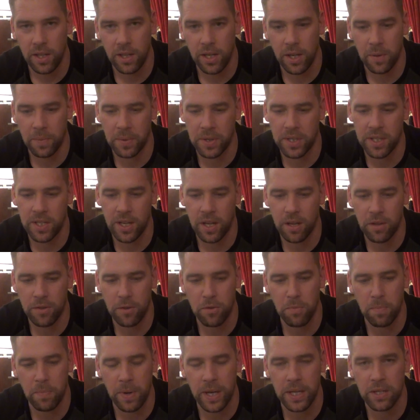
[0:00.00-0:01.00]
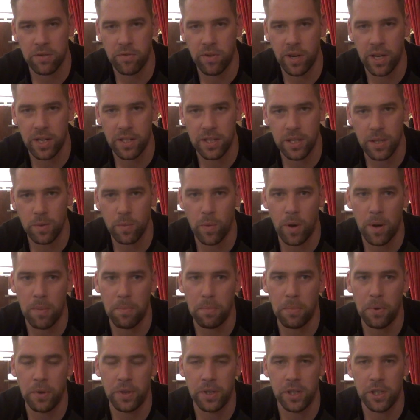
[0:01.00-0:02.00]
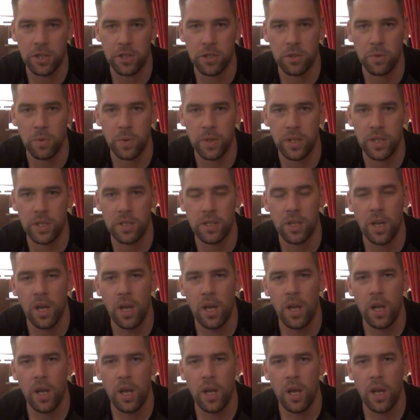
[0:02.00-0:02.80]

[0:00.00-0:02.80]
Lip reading: Now, when I say a thought-based reality, what I'm pointing to is